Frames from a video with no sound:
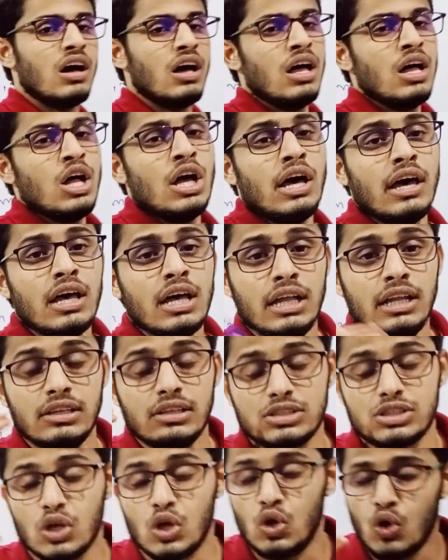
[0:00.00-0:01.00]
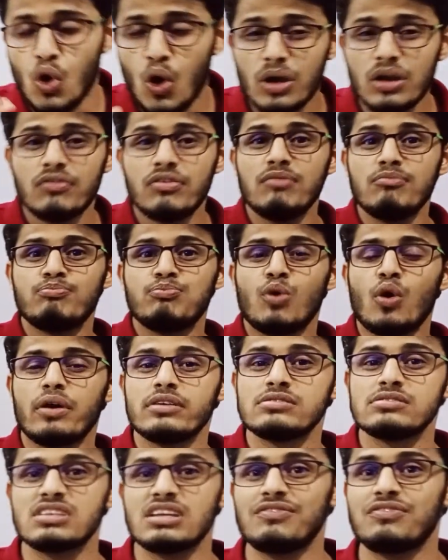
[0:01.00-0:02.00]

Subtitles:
It's a lot of importance in physics.